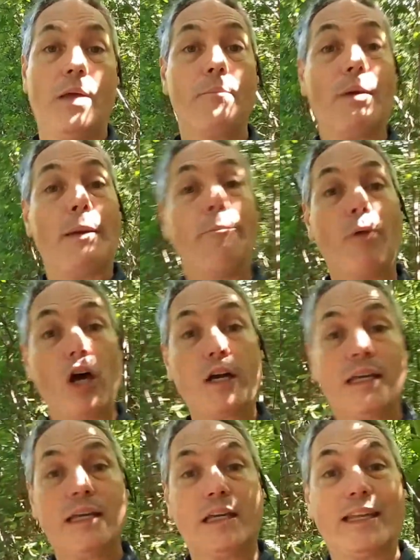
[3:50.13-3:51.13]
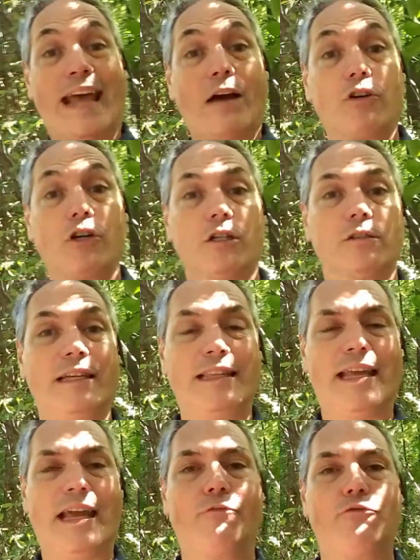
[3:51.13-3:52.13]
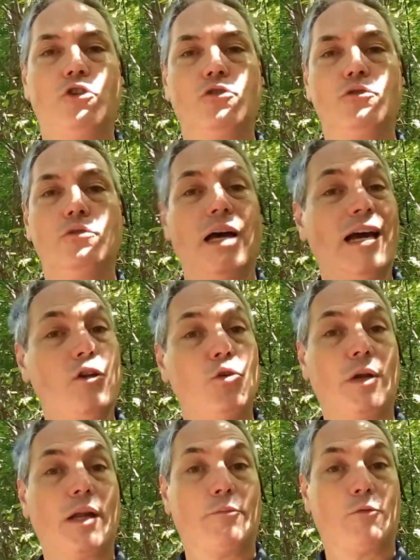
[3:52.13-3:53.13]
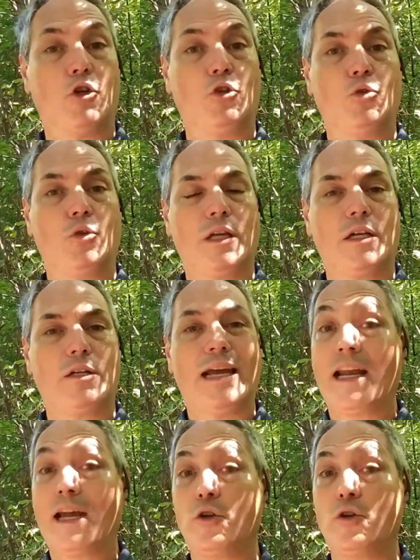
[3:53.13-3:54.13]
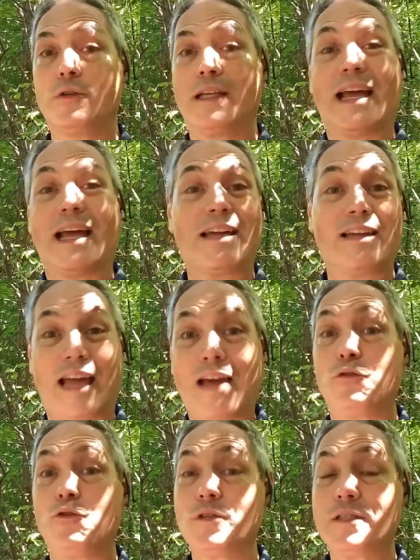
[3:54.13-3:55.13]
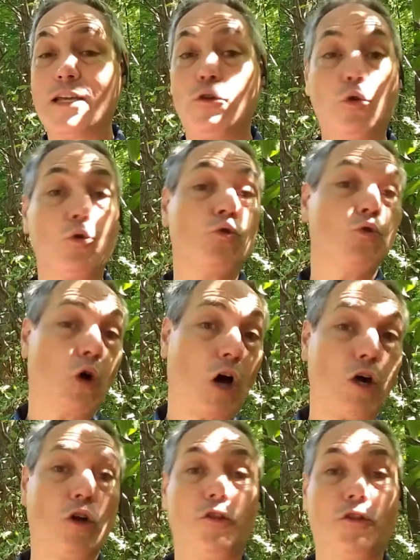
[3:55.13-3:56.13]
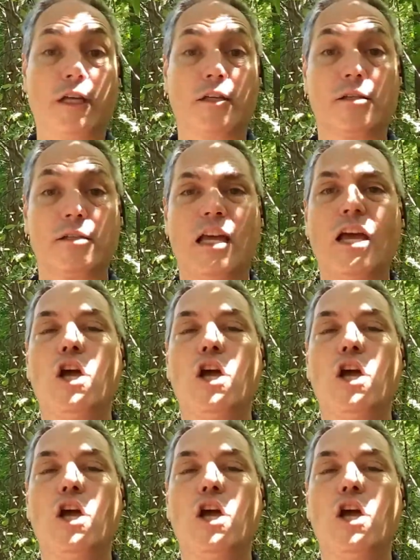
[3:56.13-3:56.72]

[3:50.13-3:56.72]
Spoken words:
By blocking an hour in the afternoon, I know what I'm going to do there, and I know that I have to say no to other things